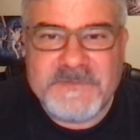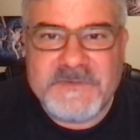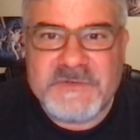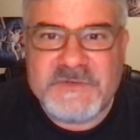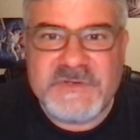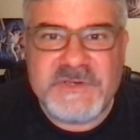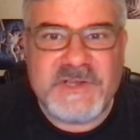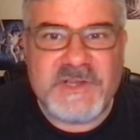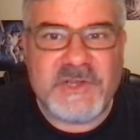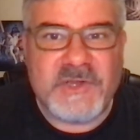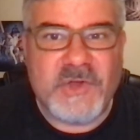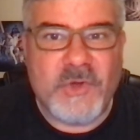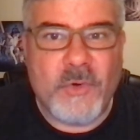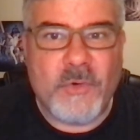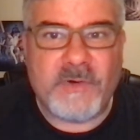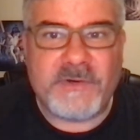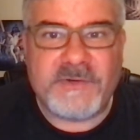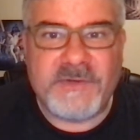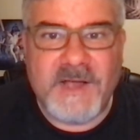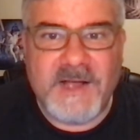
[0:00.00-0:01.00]
She can
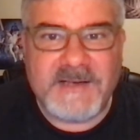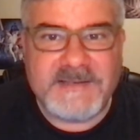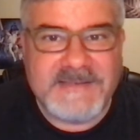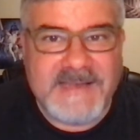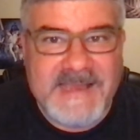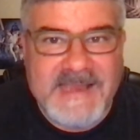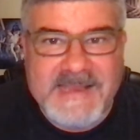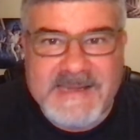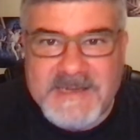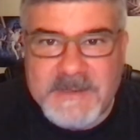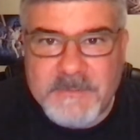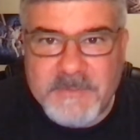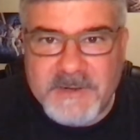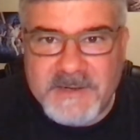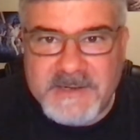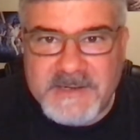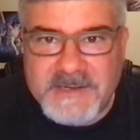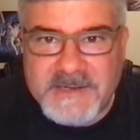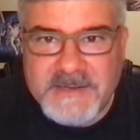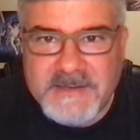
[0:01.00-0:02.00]
go and talk to
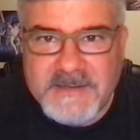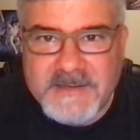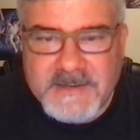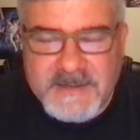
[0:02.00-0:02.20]
anybody